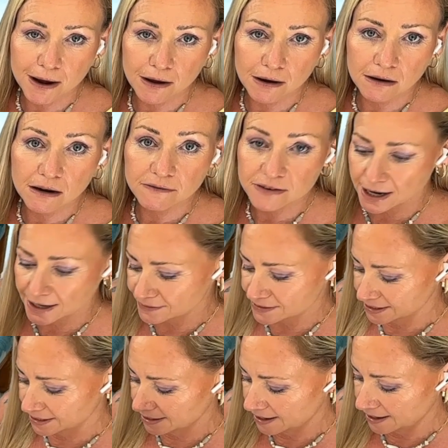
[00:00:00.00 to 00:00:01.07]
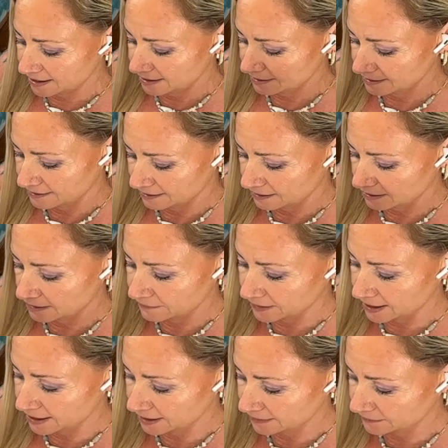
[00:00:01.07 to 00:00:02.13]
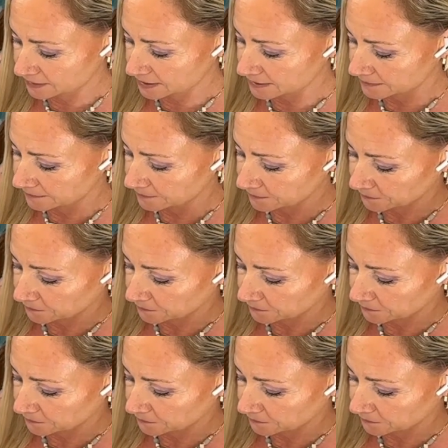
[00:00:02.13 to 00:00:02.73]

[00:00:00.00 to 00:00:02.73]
What about our love lives today? Love lives.